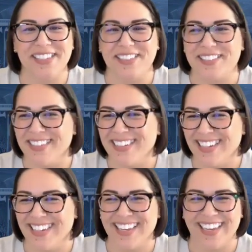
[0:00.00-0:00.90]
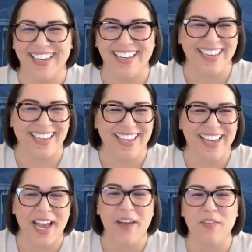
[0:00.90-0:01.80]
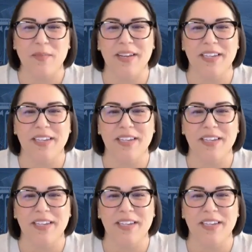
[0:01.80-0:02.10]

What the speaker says: so everybody.